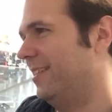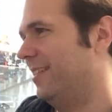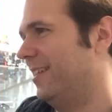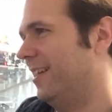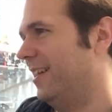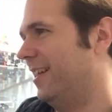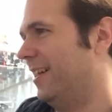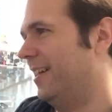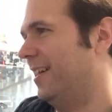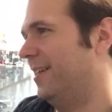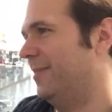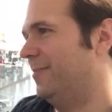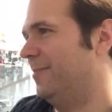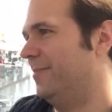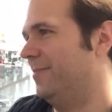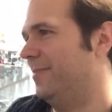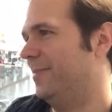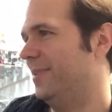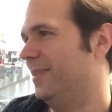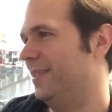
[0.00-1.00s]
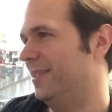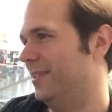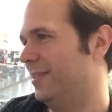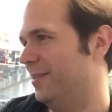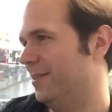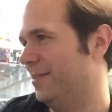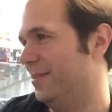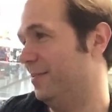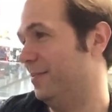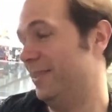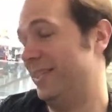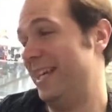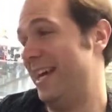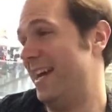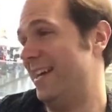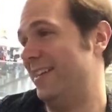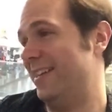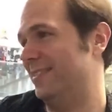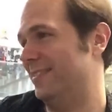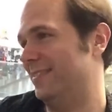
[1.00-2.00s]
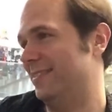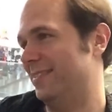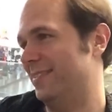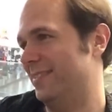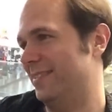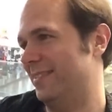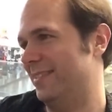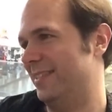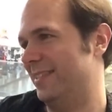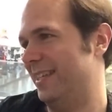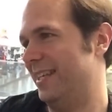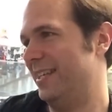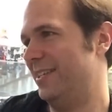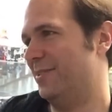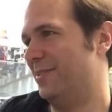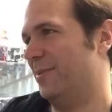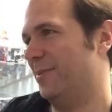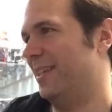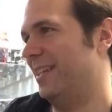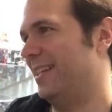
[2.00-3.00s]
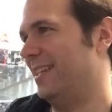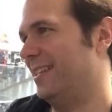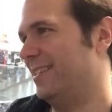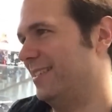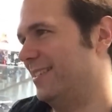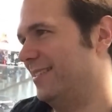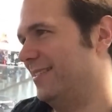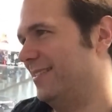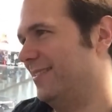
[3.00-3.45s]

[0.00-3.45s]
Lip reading: But yeah, it is what it is.